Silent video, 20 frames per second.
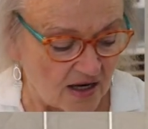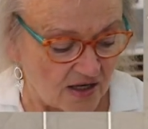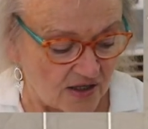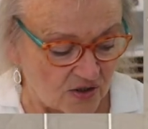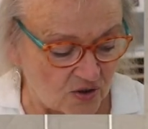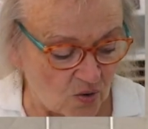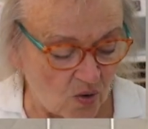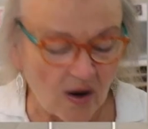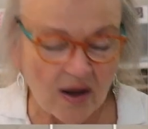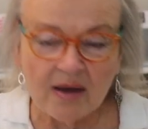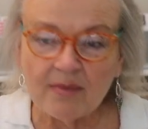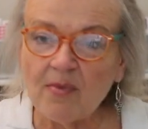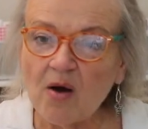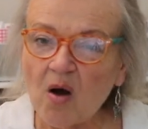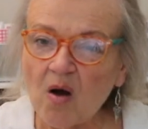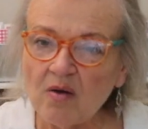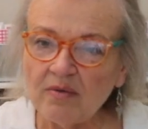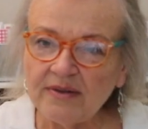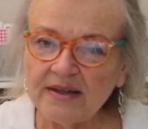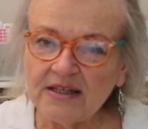So I am
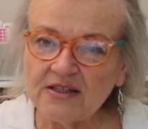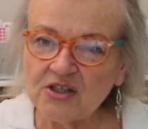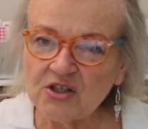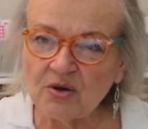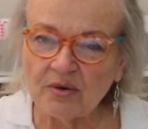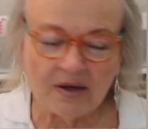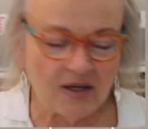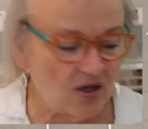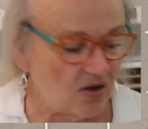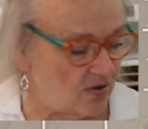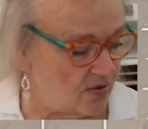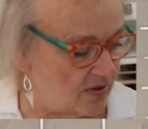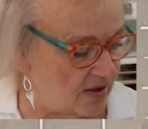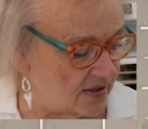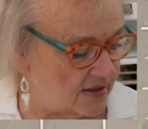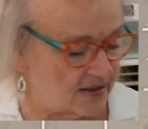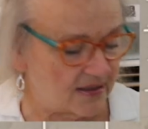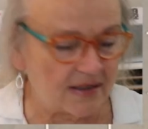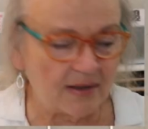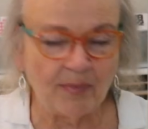only showing you the
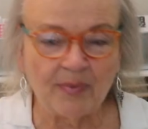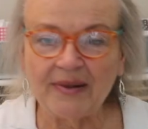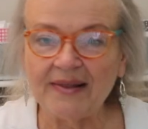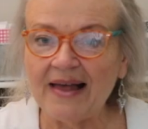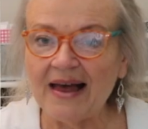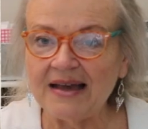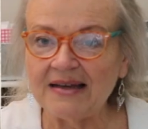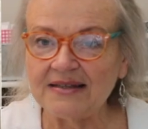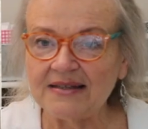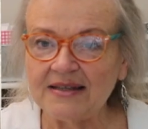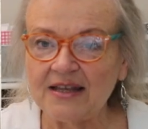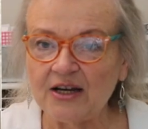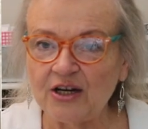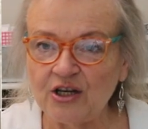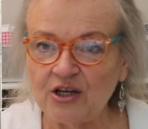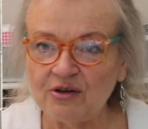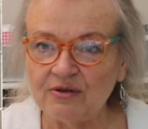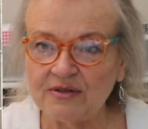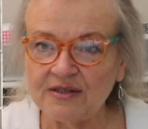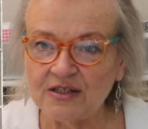supplies that are
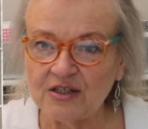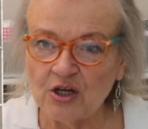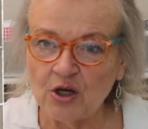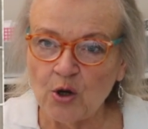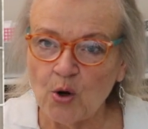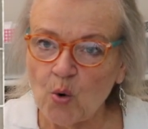used